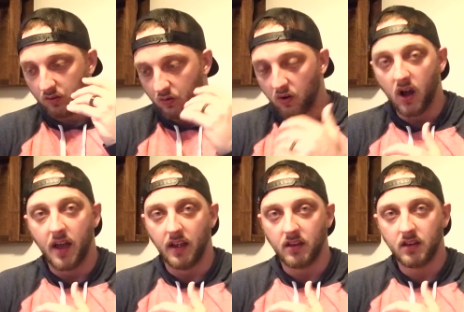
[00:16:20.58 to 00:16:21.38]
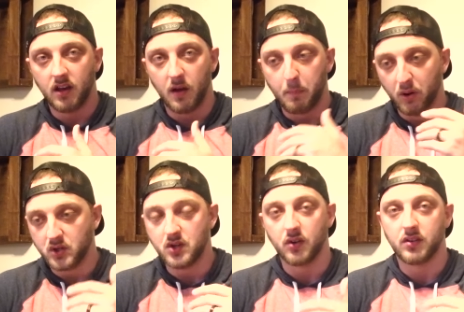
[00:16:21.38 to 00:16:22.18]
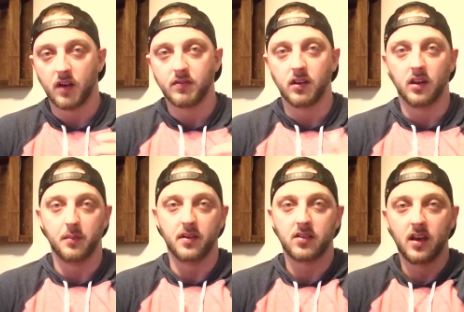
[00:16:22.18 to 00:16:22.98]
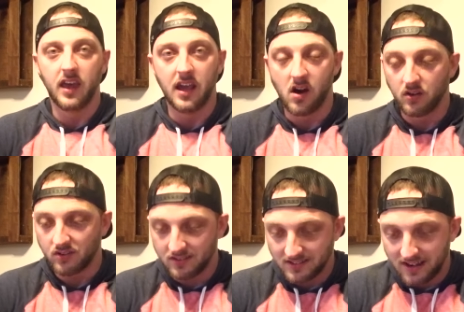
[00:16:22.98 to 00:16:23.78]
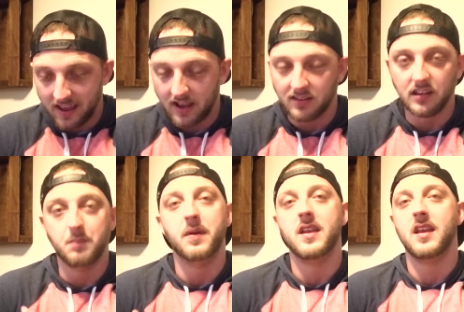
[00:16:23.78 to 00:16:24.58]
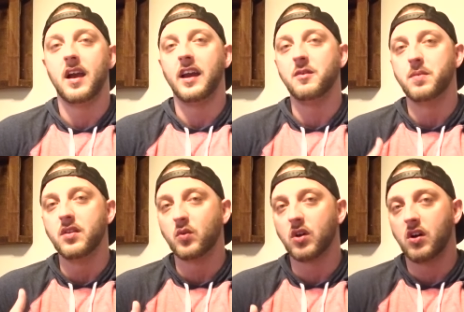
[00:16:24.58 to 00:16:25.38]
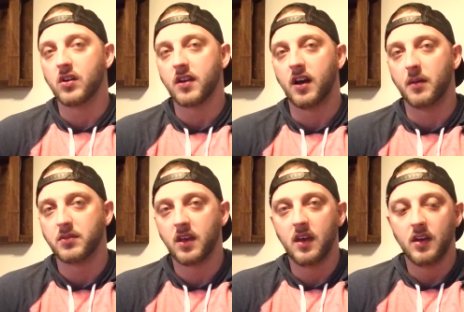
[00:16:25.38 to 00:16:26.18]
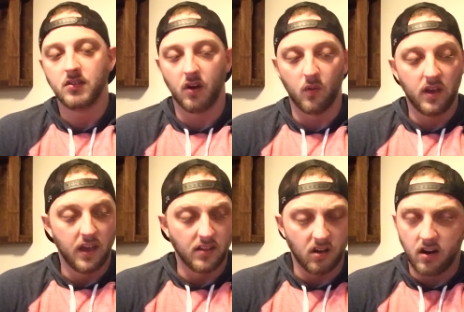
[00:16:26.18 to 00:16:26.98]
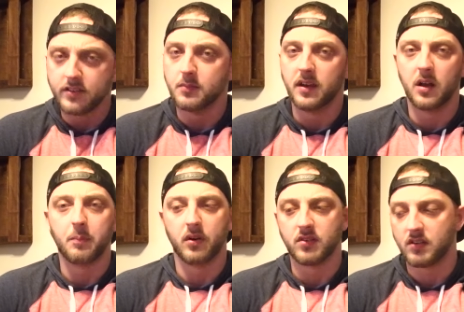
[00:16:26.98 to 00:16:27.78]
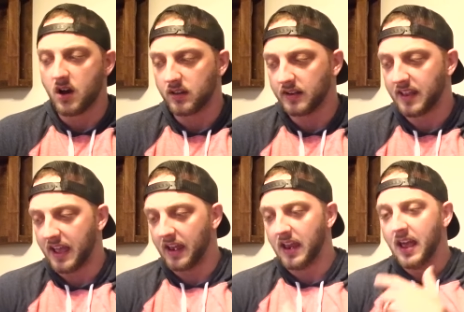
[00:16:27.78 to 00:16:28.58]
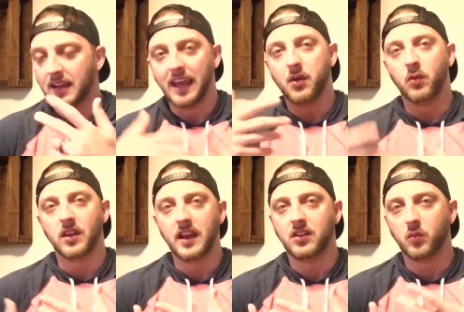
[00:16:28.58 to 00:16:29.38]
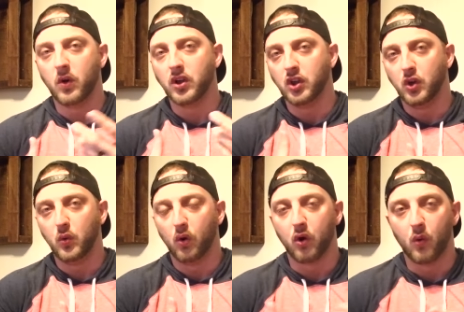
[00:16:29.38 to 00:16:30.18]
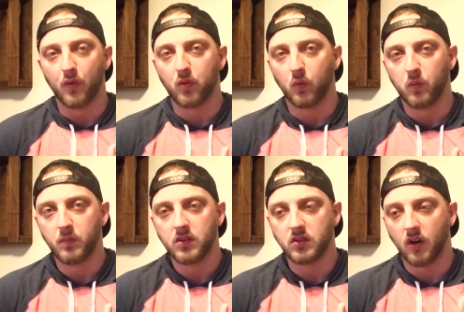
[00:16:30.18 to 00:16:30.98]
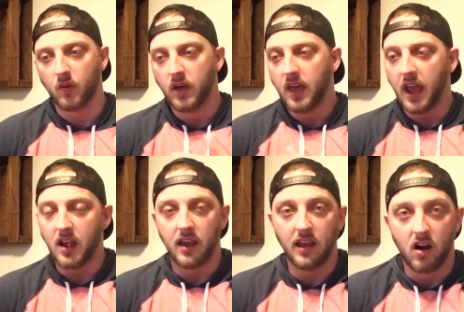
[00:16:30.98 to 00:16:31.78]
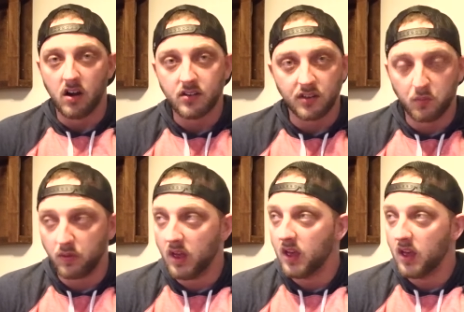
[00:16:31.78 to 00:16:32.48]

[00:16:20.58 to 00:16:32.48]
grind of pushing yourself to the limits. He understands, he's been there, he's been through the hard times. So it's awesome to hear a person talk like that, and they can relate to what you are going through. So, and he honestly,